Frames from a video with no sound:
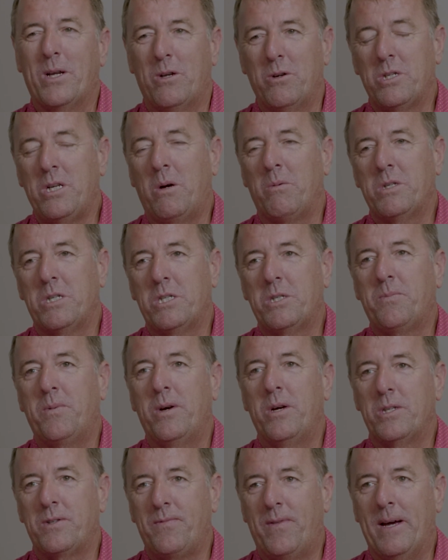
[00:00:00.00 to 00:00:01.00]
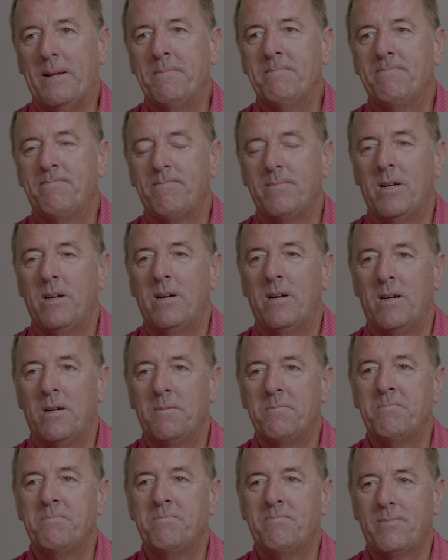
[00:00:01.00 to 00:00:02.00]
Because I was a Spurs fan,
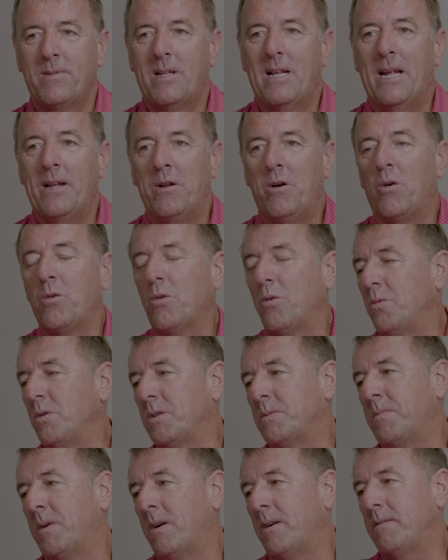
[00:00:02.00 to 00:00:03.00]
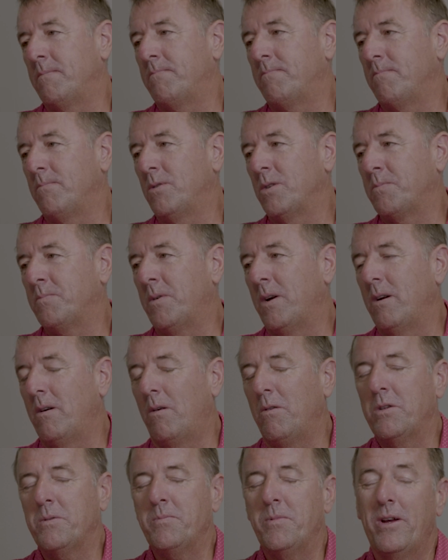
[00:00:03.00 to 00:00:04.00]
Glenn Hoddle was
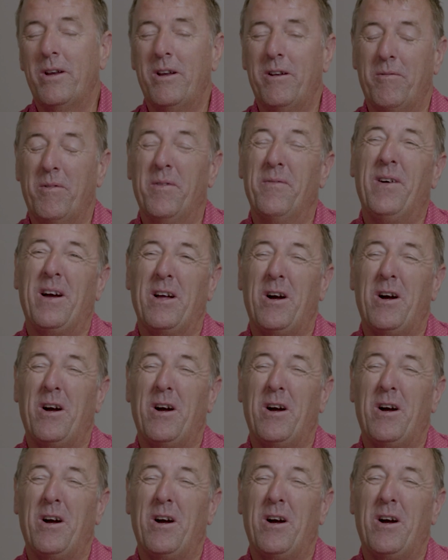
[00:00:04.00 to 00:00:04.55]
my ultimate hero.